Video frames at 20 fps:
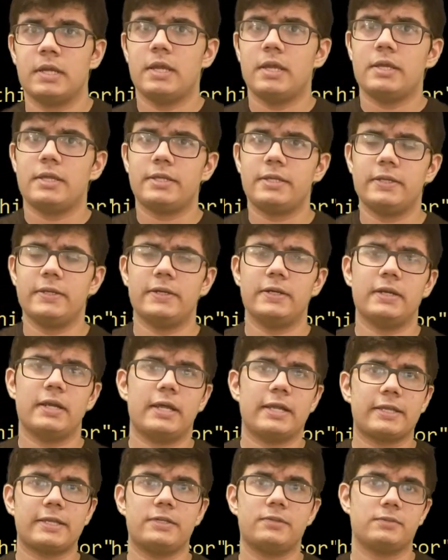Here I
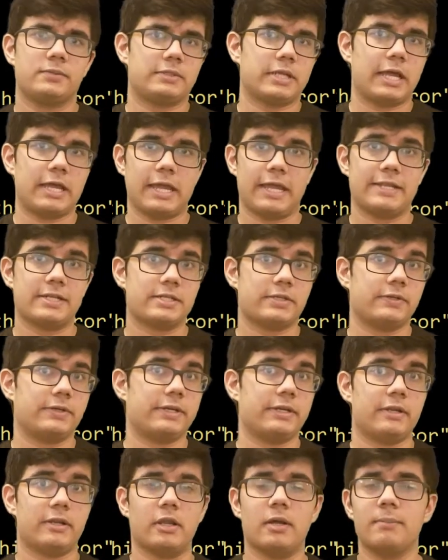can enter in
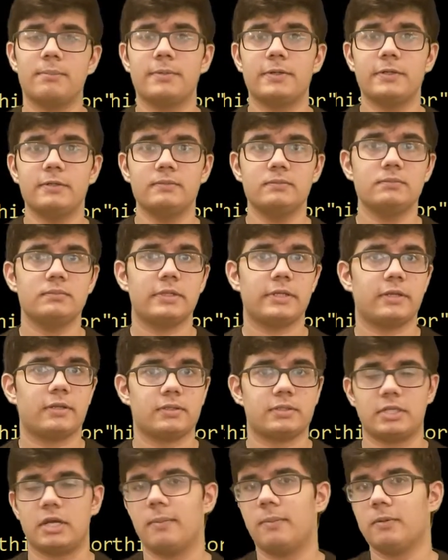a number, it'll
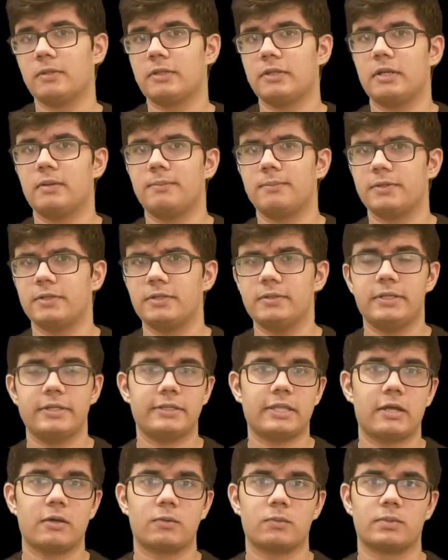double the number,
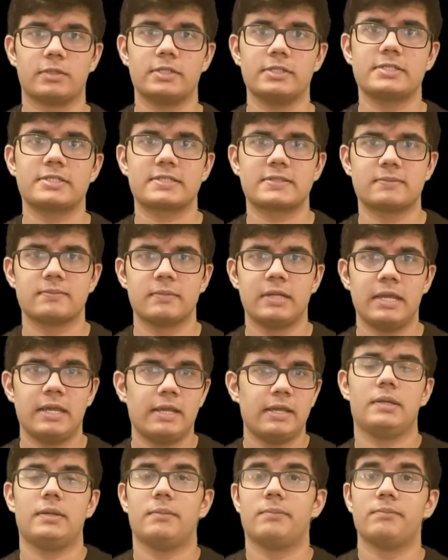that works.
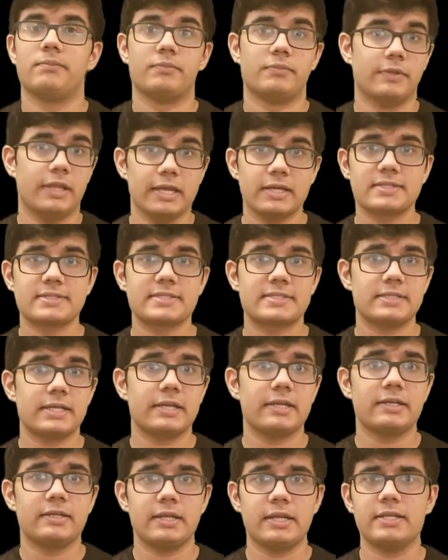Next, I
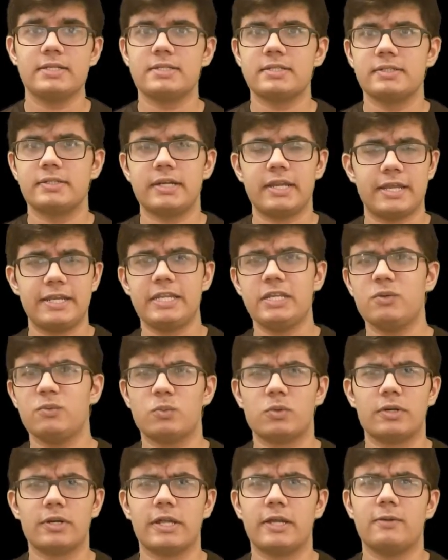can enter any
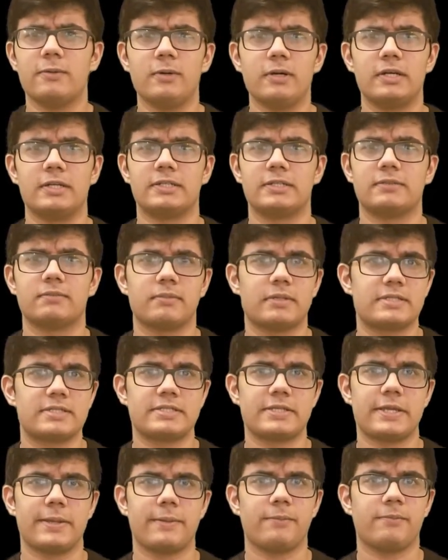word I want. Let's
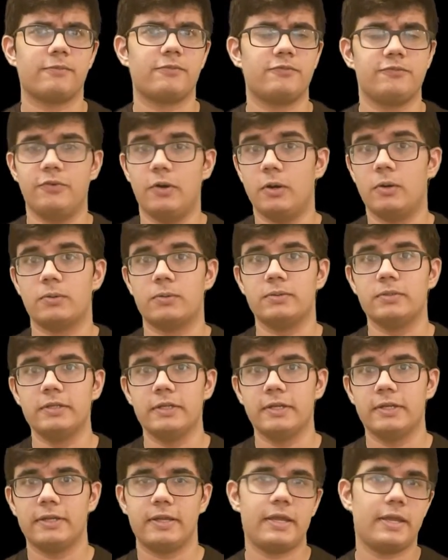say phone,
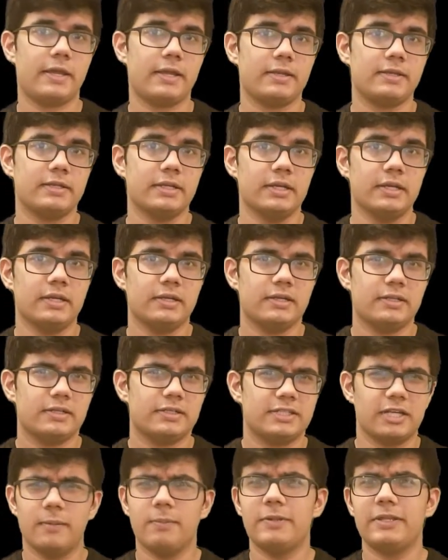and
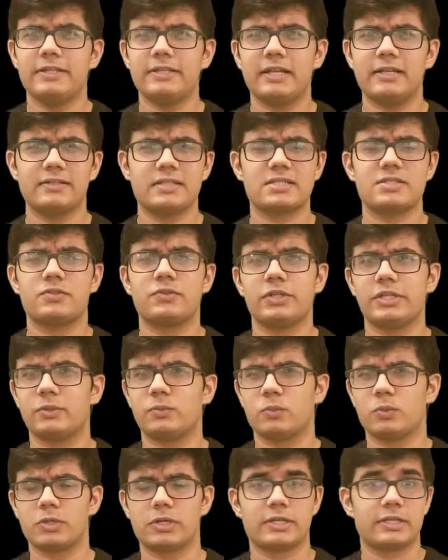doubling that doesn't really
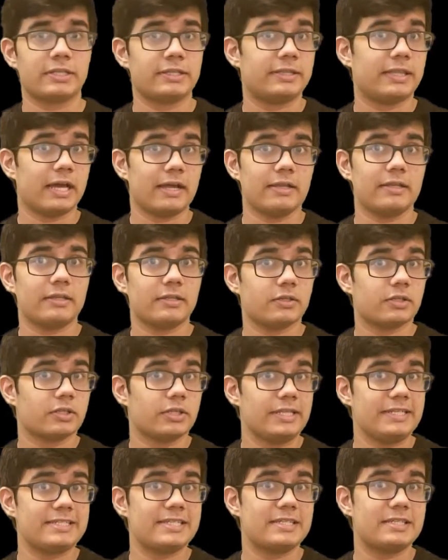work. That
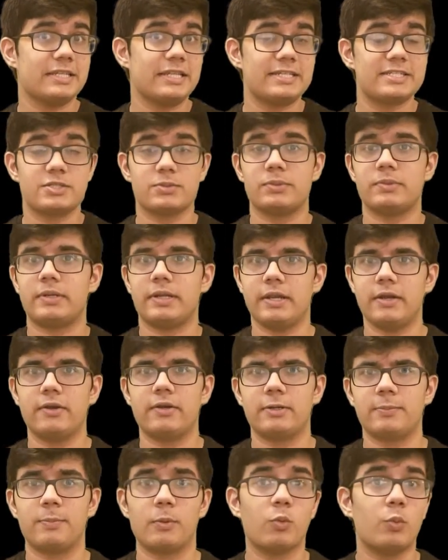leads to an
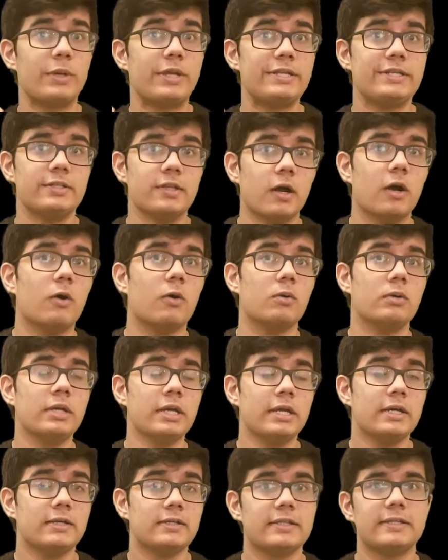error, but we know
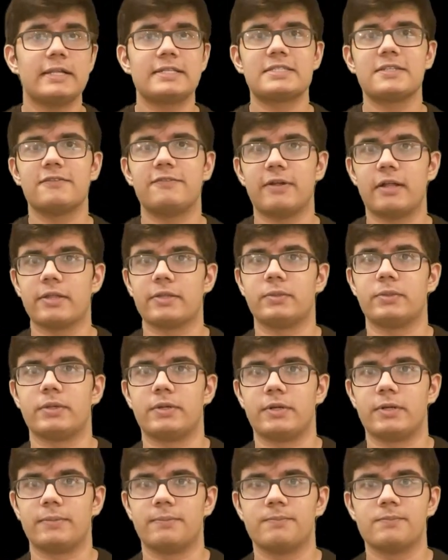that that's a value
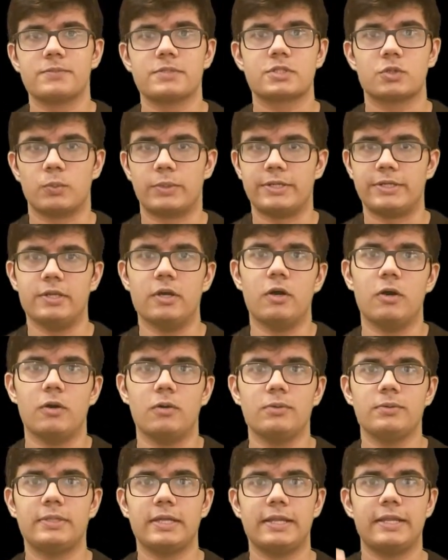error. So we
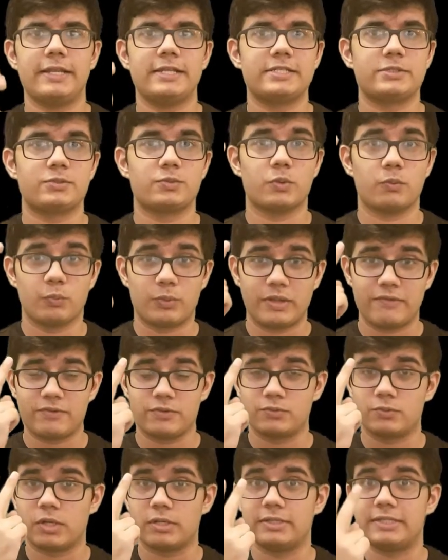know that we have to
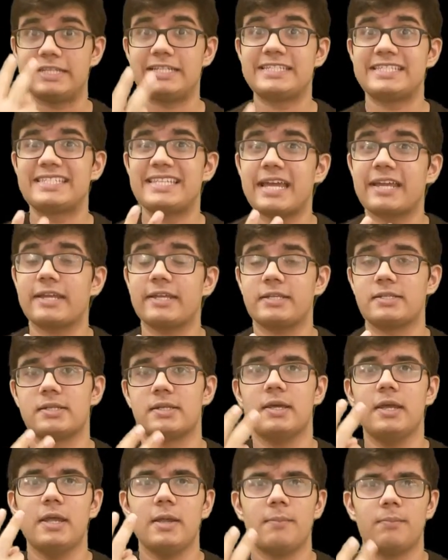run the second
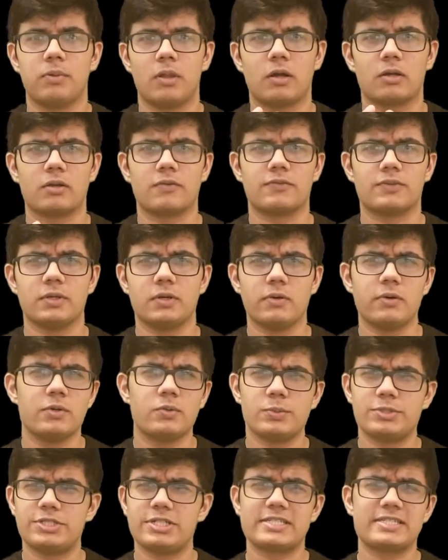block of code,
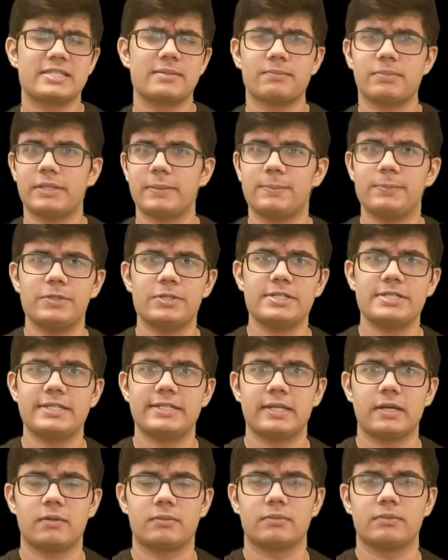which is simply printing
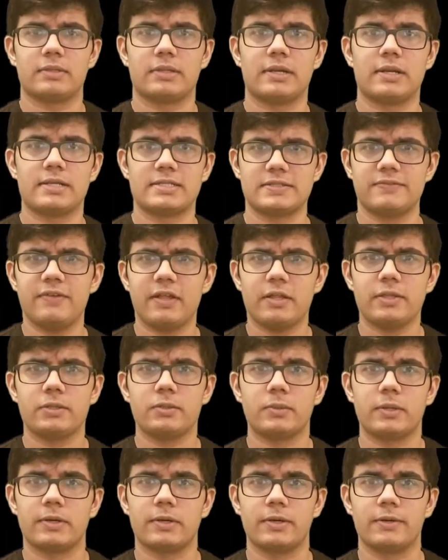out that it's a value
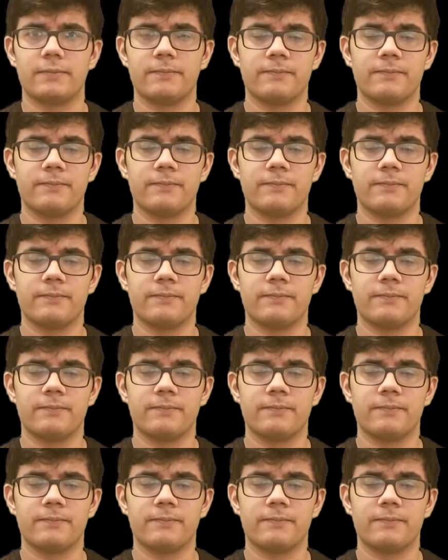error.